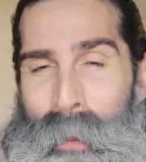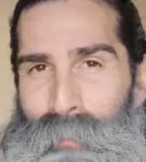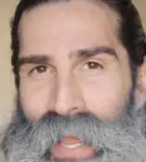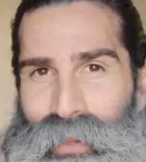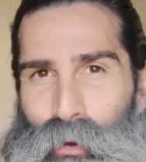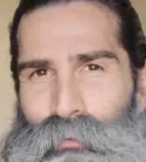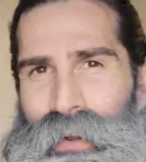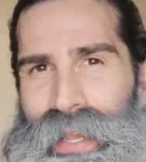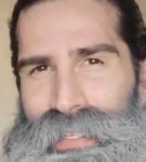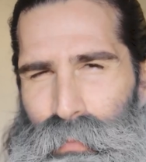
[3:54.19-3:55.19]
my
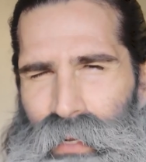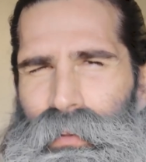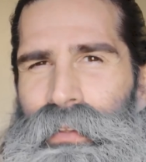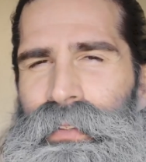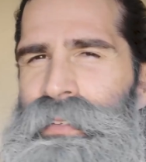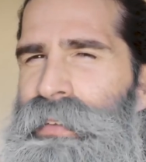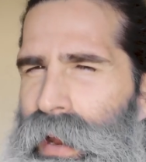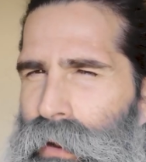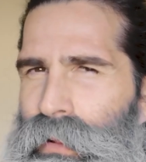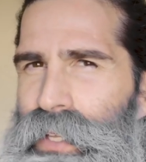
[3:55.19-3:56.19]
girlfriend has a bit of a
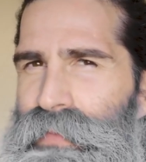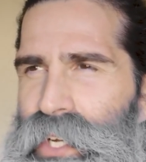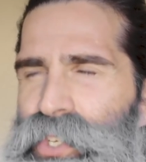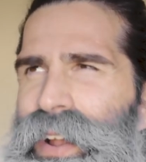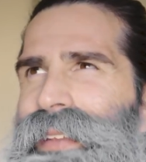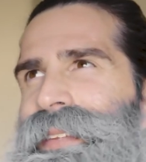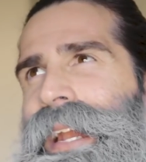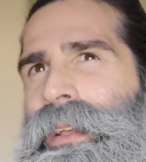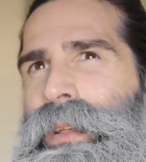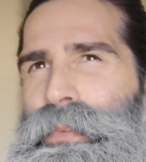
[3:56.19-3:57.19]
Santa Claus fetish. Not
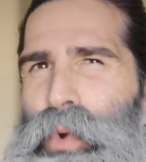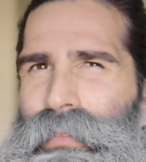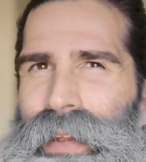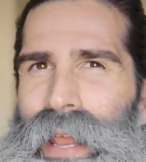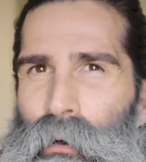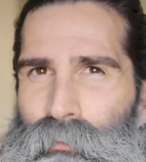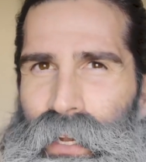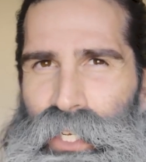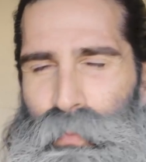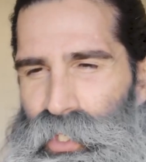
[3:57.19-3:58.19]
Santa Claus, more of an elf
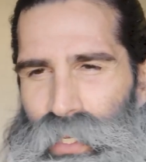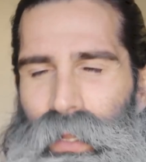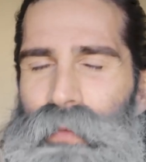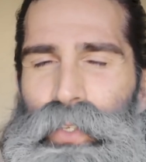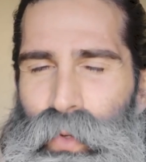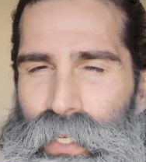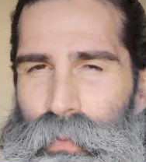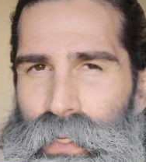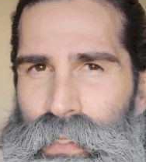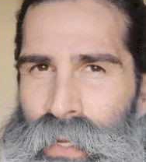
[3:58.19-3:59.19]
fetish, but she loves
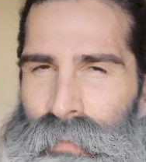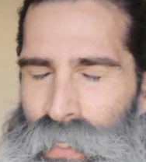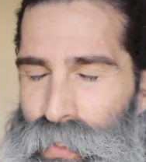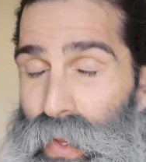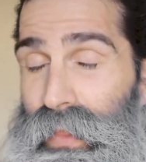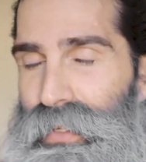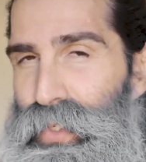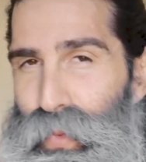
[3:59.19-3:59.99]
Christmas. So I think she's